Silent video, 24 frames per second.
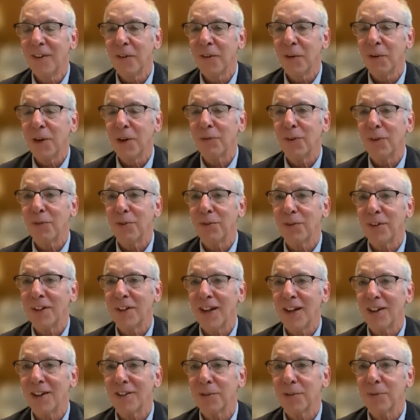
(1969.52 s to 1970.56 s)
went from three
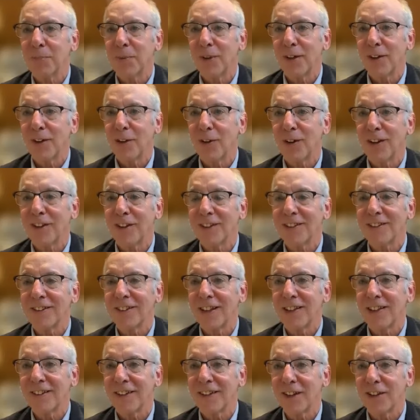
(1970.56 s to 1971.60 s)
dollars a barrel oil to
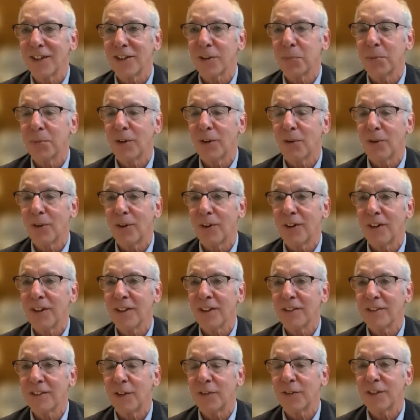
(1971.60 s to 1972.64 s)
ten dollars a barrel oil
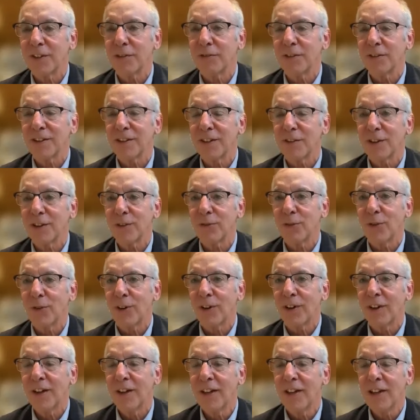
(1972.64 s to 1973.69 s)
in 73,
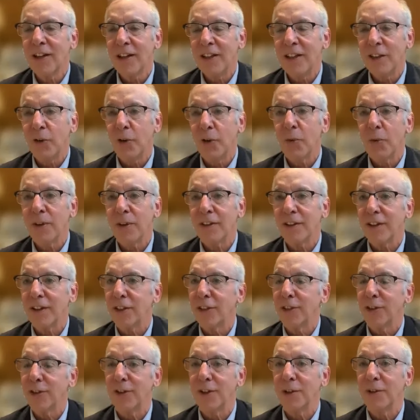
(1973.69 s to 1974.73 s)
74. then we went to
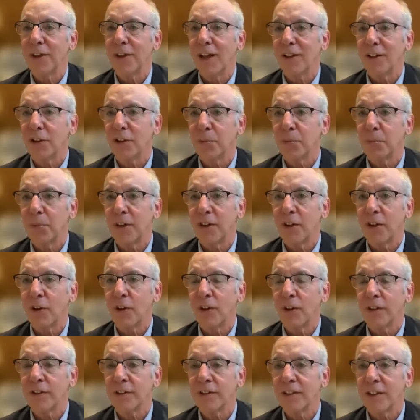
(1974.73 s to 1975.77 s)
thirty dollars a barrel
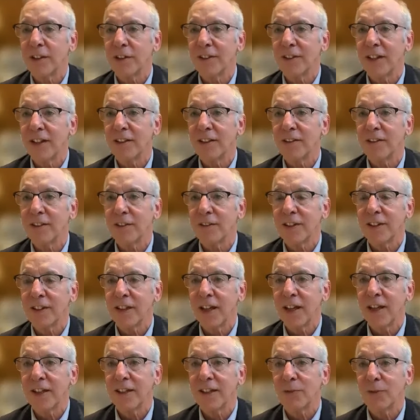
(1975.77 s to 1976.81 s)
oil in 78,
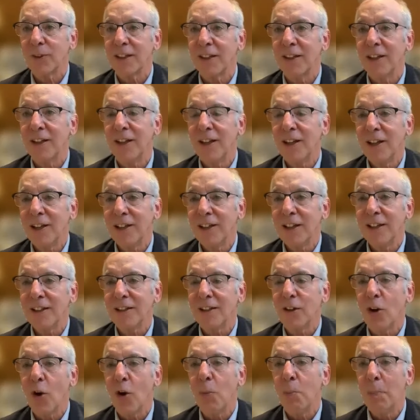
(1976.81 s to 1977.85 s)
79, and we
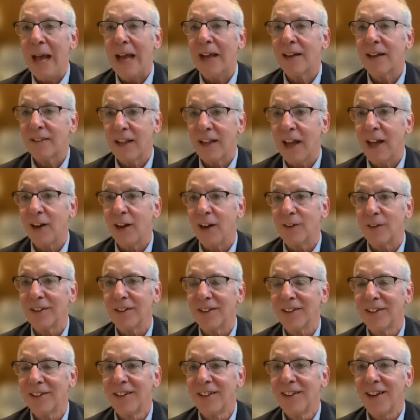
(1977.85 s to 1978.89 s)
didn't go back down
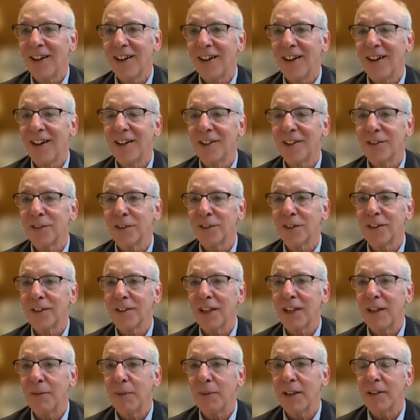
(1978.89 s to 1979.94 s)
uh, so,
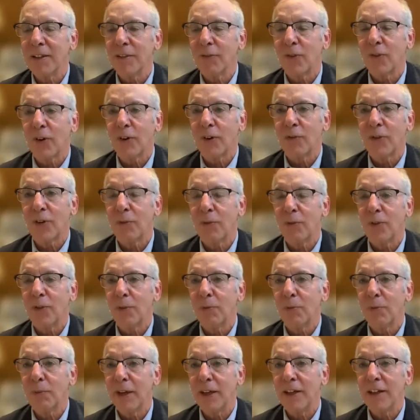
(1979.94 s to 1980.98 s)
for, for
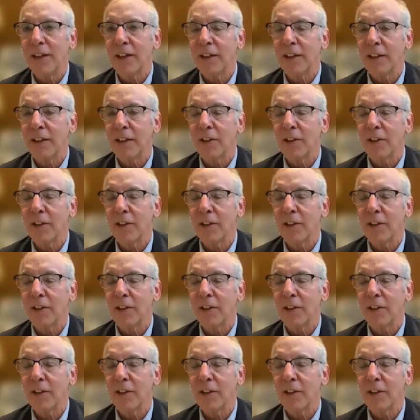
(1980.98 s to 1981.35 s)
for many